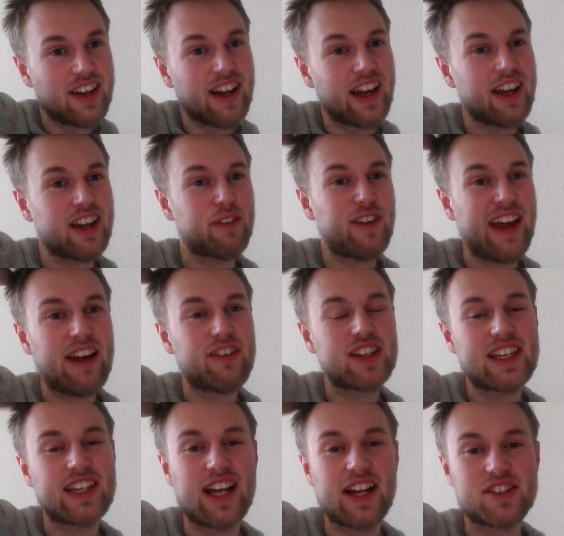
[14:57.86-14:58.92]
if
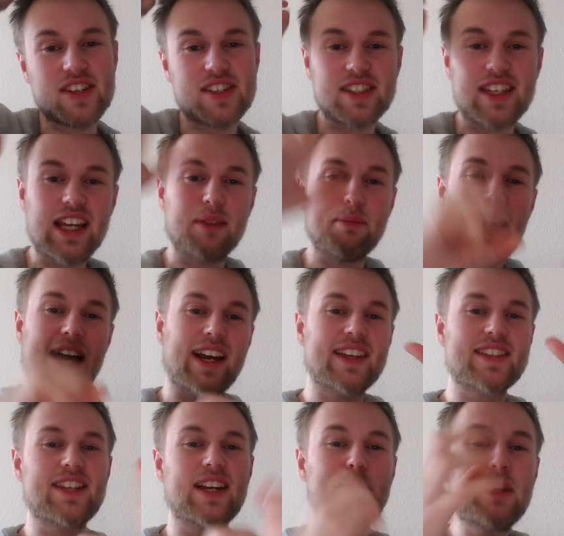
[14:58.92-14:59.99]
everything else is scaled back.
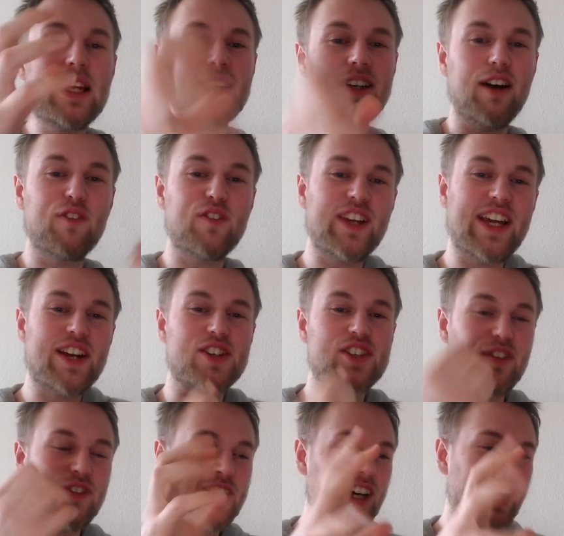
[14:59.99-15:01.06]
It's like peeling off layers
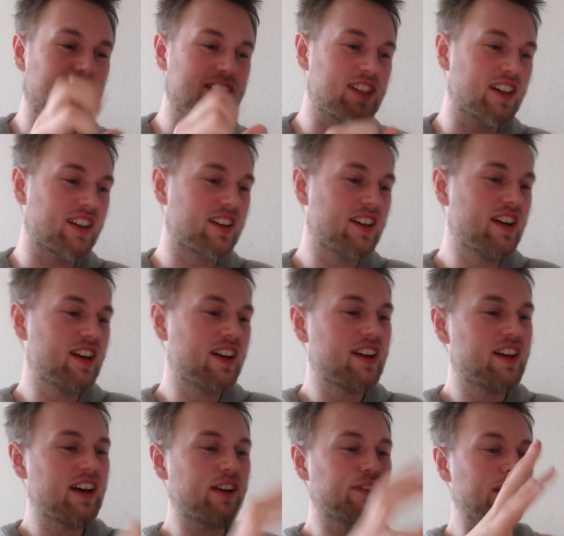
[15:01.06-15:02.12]
of an onion. If I